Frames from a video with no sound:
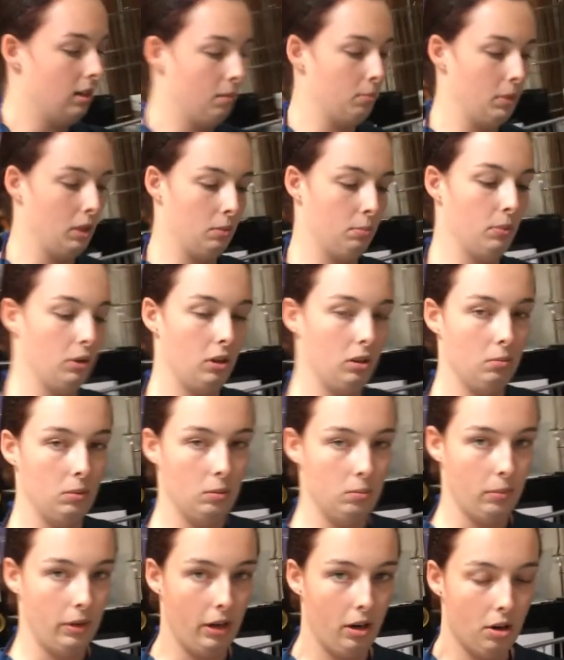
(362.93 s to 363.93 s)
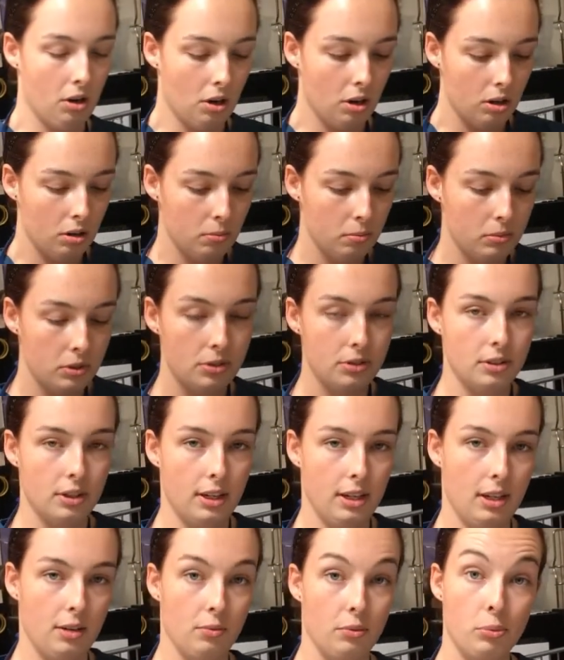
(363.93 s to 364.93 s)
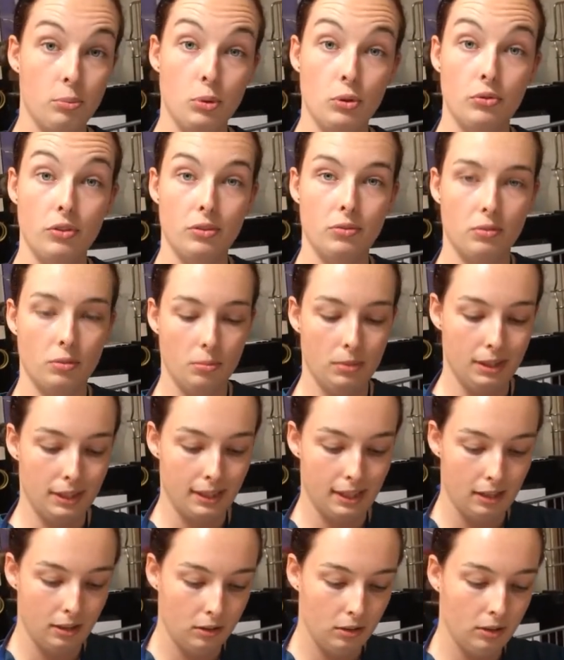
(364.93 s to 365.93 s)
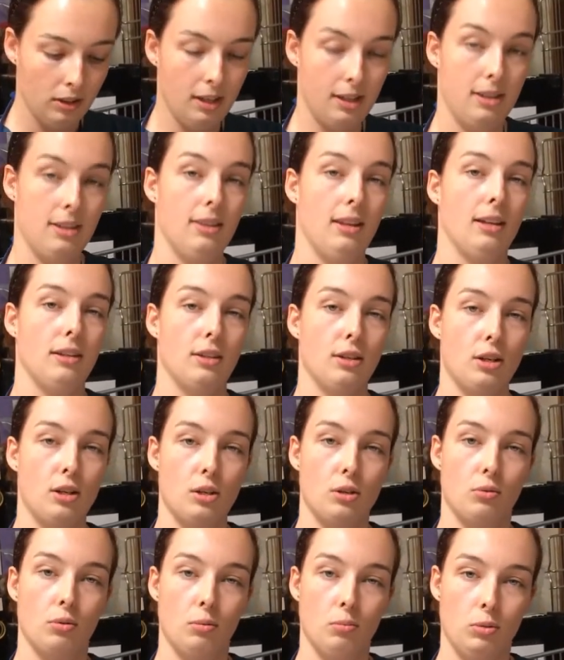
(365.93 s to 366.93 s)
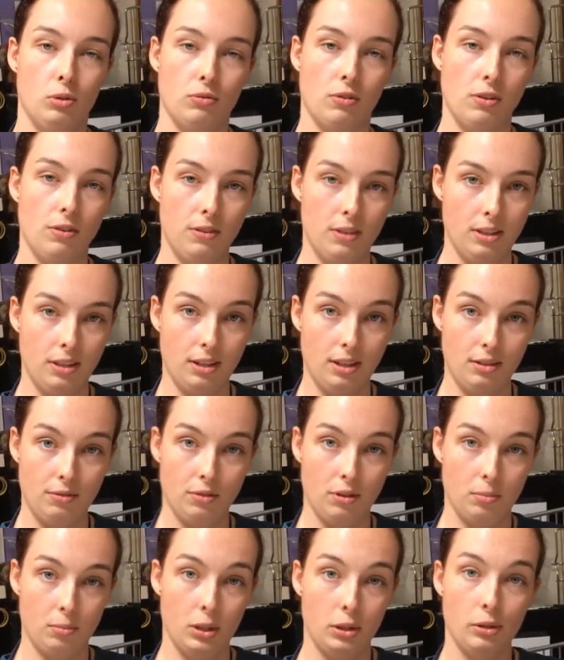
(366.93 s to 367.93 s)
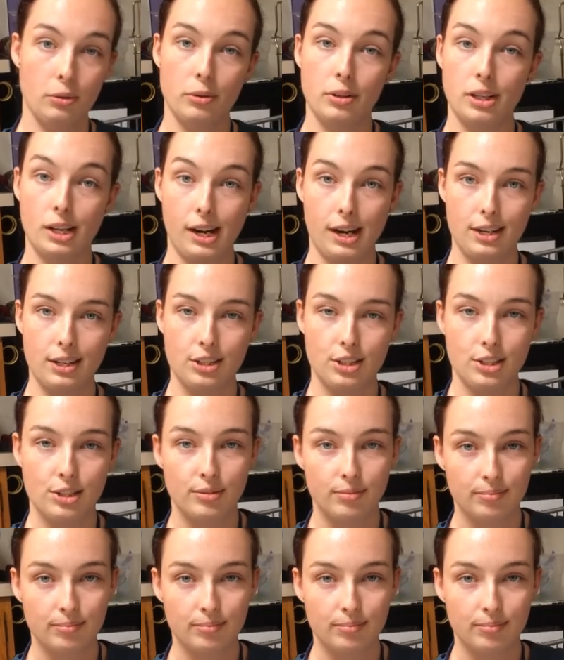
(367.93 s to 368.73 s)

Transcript: I'm going to put him in my arms and remove him from the kennel, and that's how you remove a feline from a lower cage.